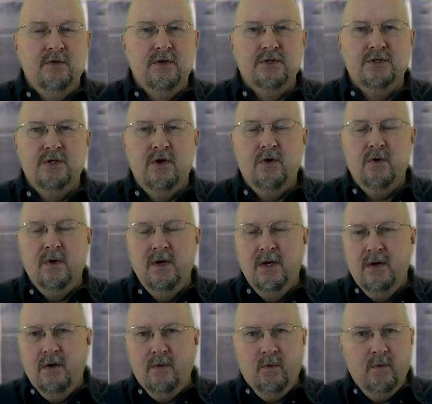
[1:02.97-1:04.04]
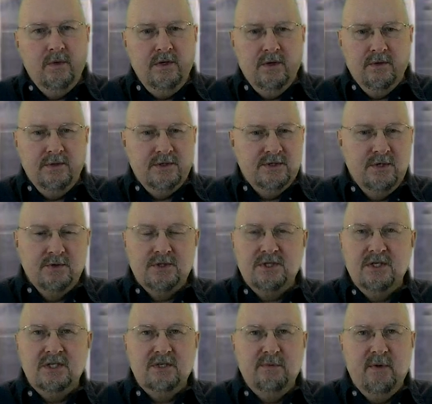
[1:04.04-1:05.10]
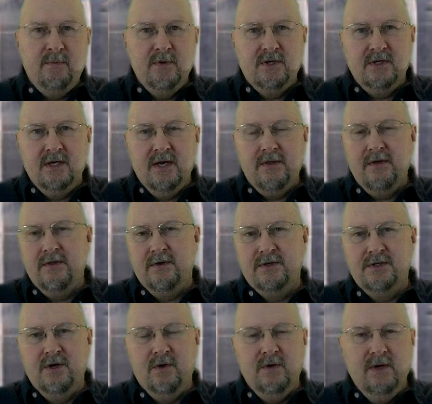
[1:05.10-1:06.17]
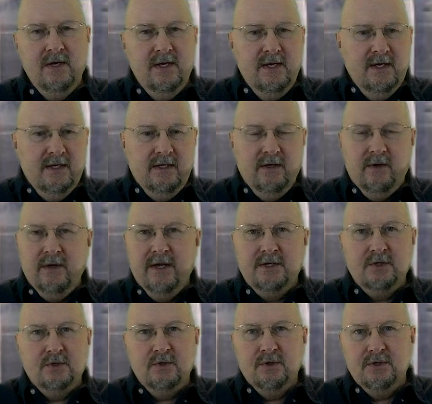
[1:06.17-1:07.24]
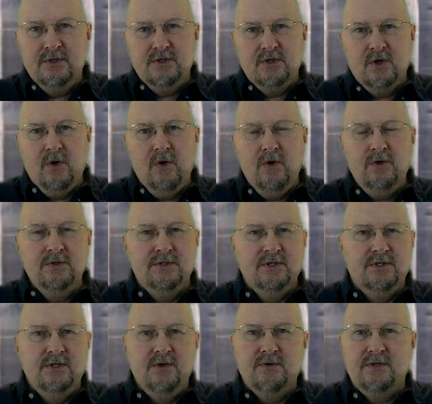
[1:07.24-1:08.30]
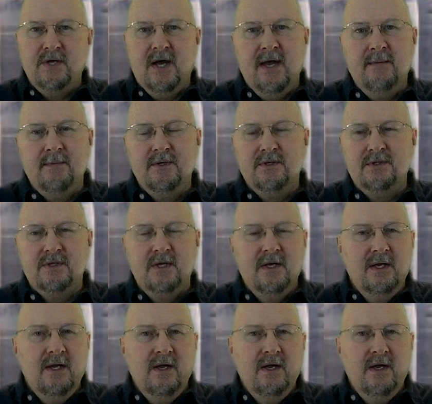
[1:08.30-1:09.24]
There's no, you know, there's no system to be put together. There's no, you know, electrical controls. There's no timers.